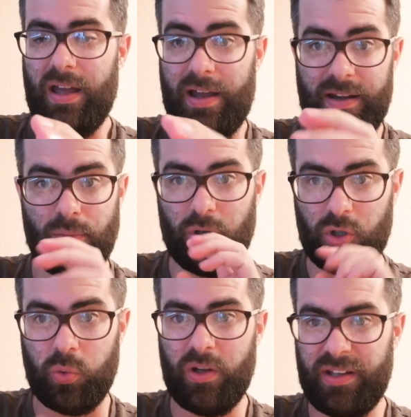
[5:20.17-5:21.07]
and they were
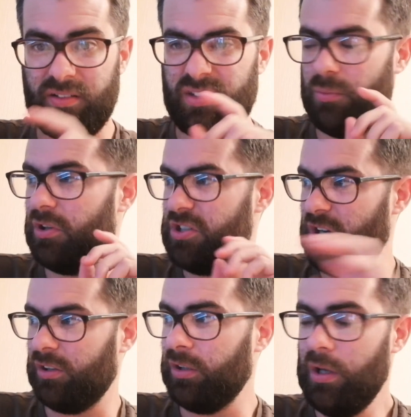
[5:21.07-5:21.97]
quick, they were
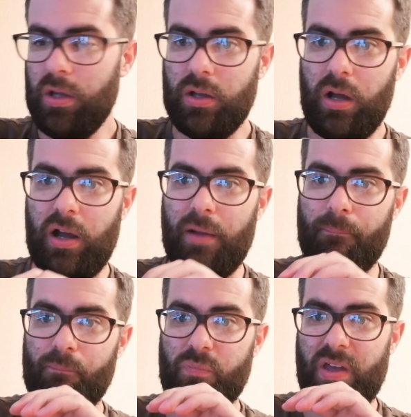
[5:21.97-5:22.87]
young,
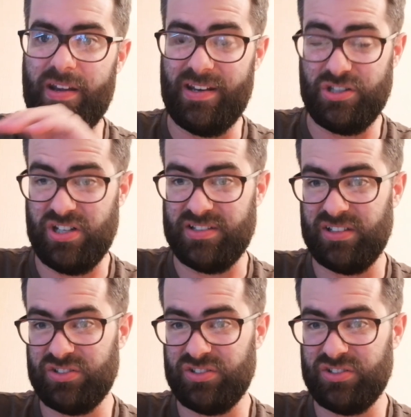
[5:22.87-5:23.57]
and energetic.